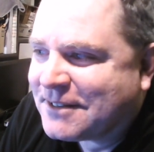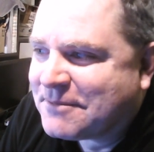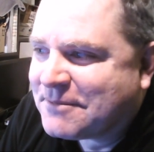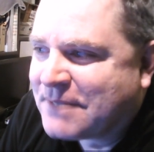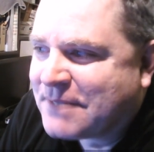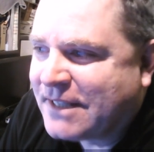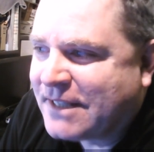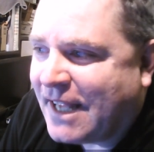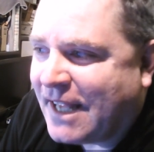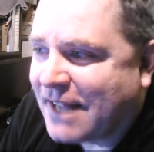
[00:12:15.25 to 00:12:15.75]

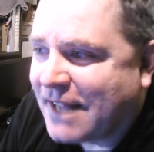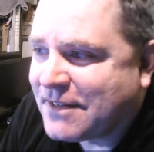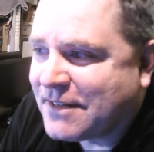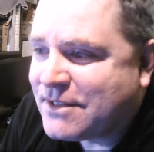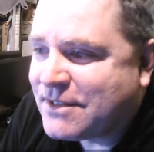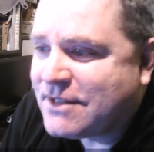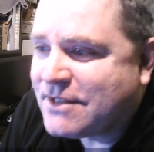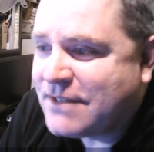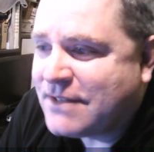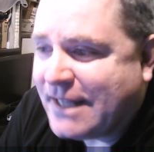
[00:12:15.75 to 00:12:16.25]
But yeah, this
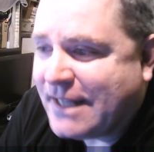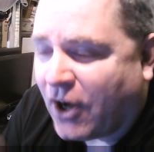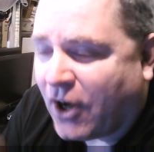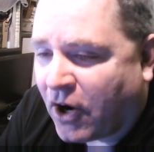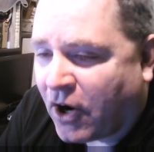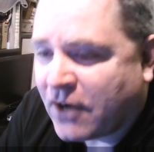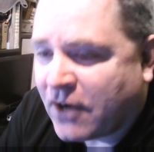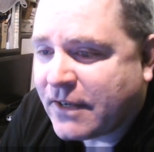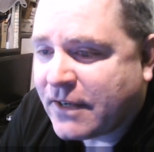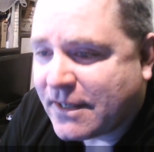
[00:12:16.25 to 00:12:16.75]
is the
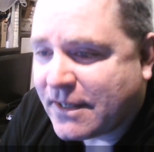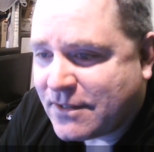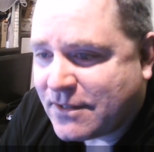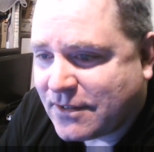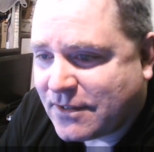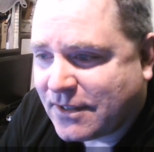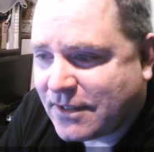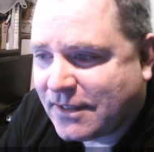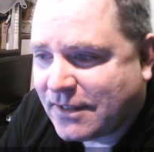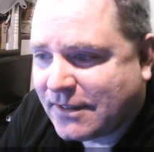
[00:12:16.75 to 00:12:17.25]

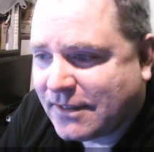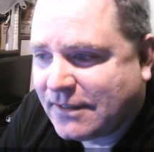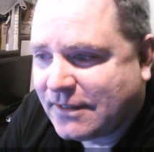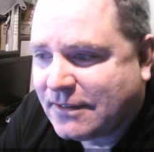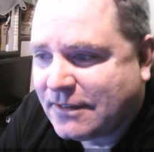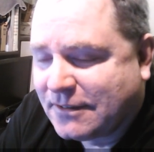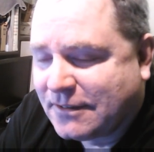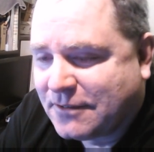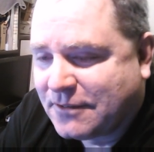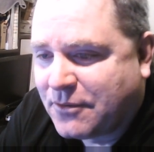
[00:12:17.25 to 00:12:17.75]
artist
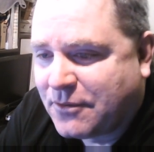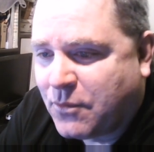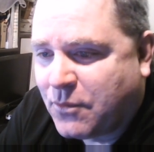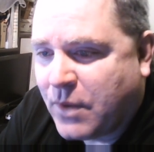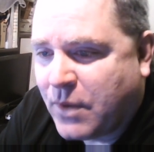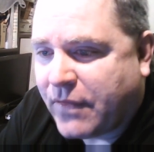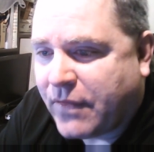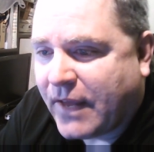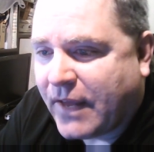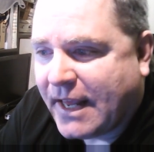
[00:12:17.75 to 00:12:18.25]

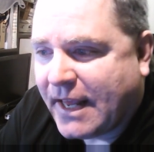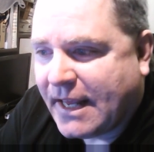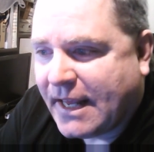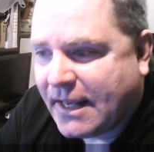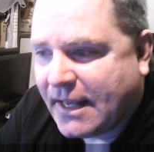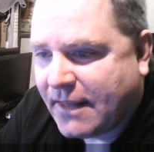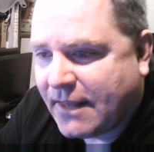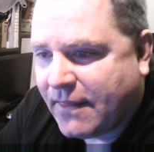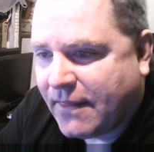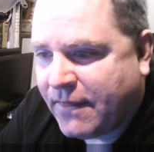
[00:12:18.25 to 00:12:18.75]
with
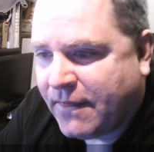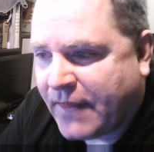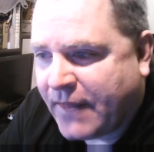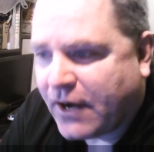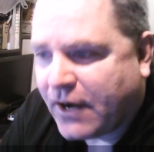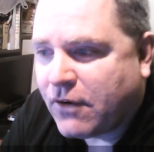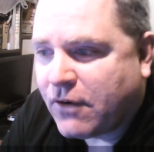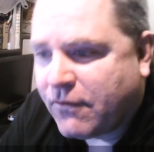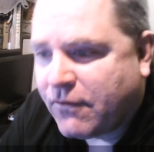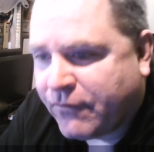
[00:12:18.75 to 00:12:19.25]

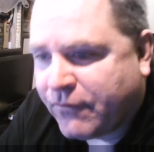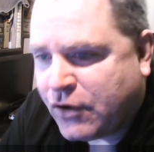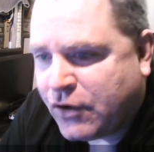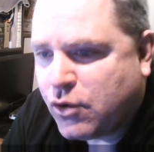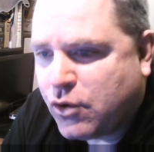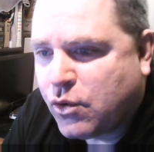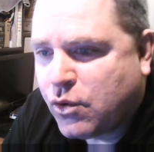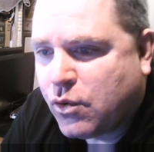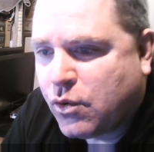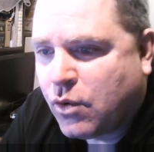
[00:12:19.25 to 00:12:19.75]
their
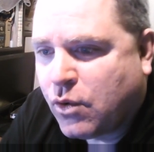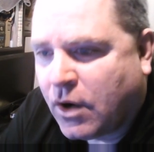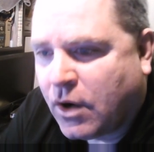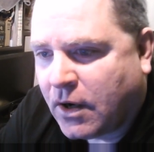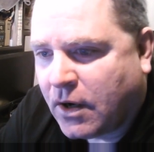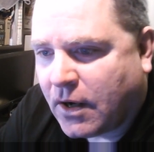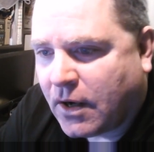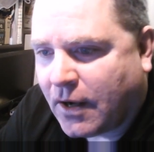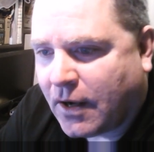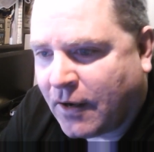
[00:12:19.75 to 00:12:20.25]
view
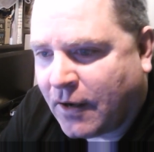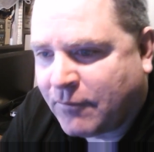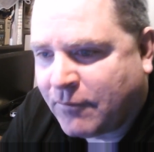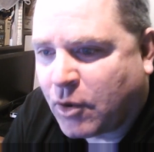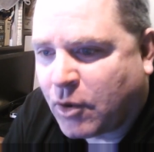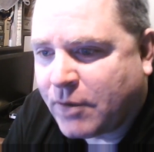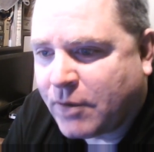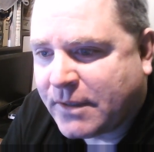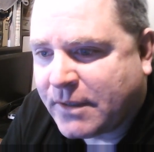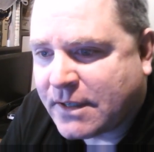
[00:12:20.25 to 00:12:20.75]
of
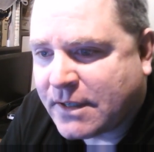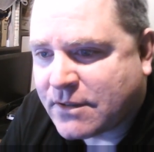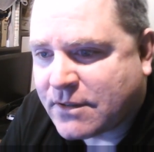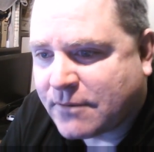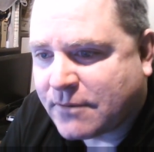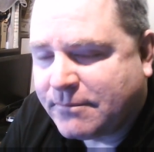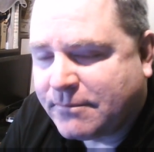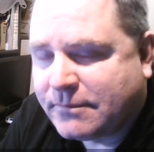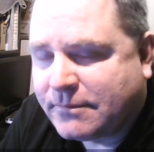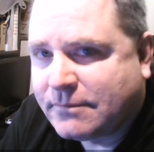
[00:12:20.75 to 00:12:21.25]

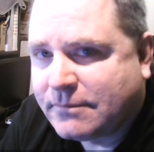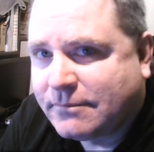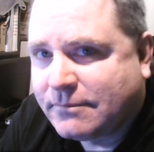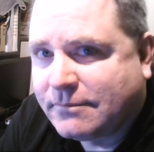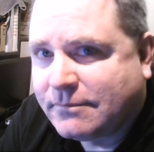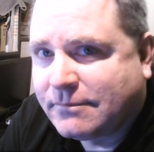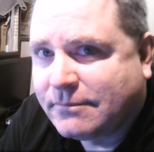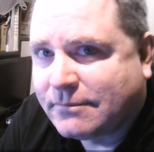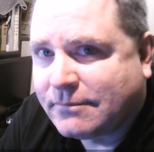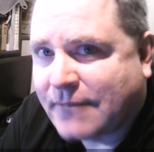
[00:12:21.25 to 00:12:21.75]
Mormonism
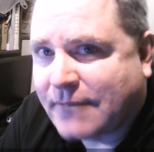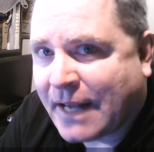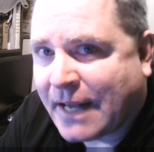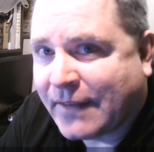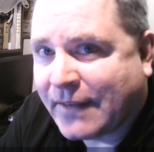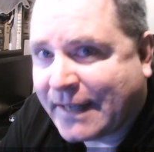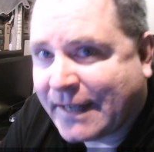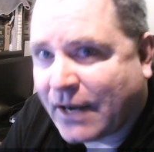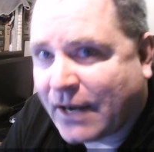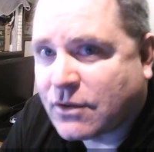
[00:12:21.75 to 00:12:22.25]
and
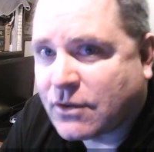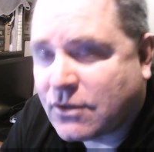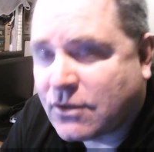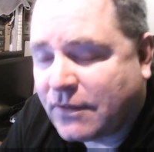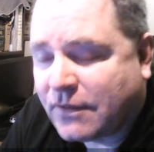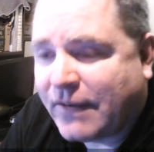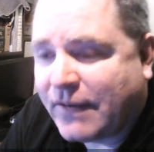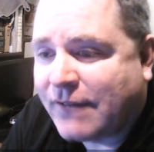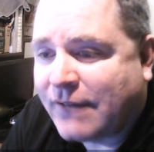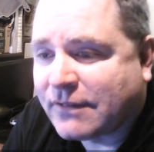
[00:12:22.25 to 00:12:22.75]
the Council
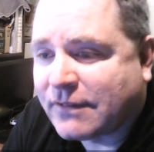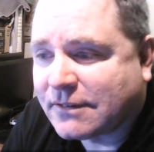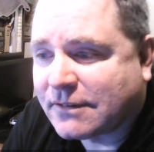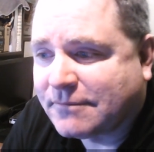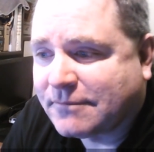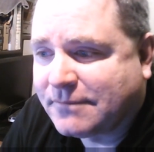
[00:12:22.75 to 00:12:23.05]
of Heaven.